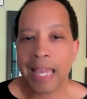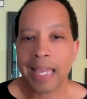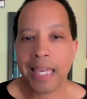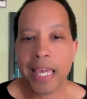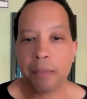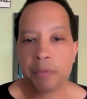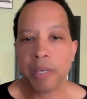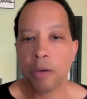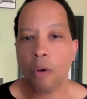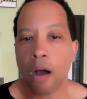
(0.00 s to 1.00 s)
it keeps
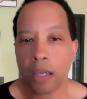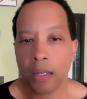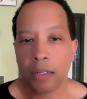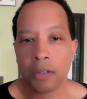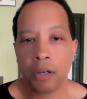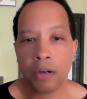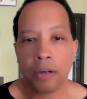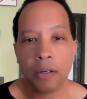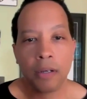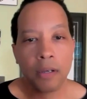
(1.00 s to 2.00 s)
me walking,
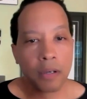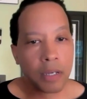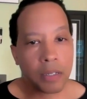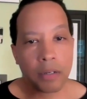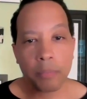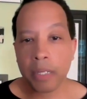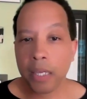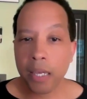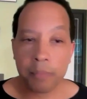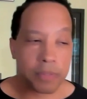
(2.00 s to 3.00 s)
but
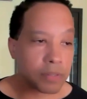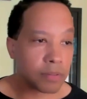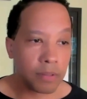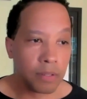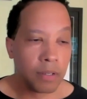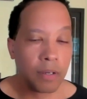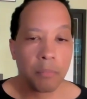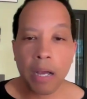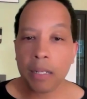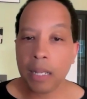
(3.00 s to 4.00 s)
it keeps
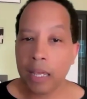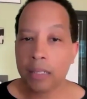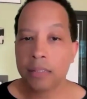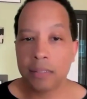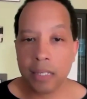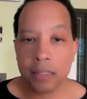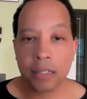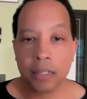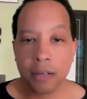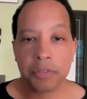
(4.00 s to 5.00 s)
my legs in
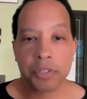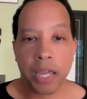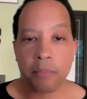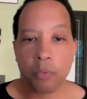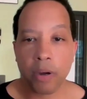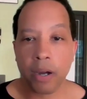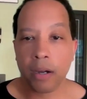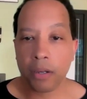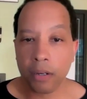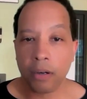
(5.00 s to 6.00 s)
decent enough shape
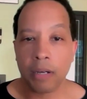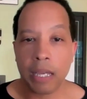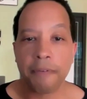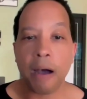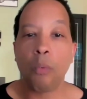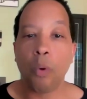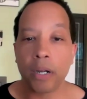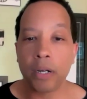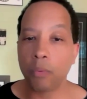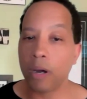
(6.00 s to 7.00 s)
where, if I
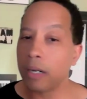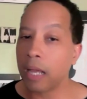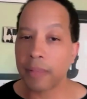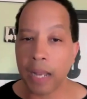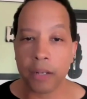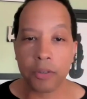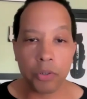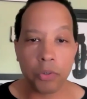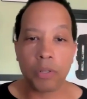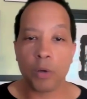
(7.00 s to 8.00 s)
wanted to wear, not that I
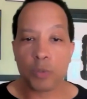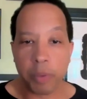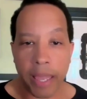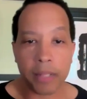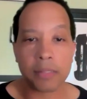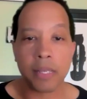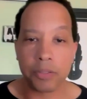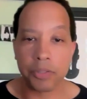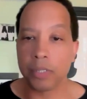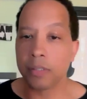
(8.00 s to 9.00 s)
do, those pants
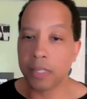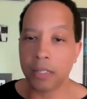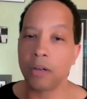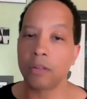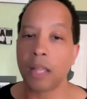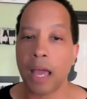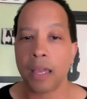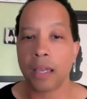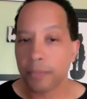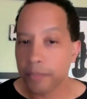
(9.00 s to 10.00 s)
that Gen Z don't
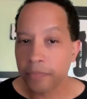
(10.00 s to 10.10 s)
like,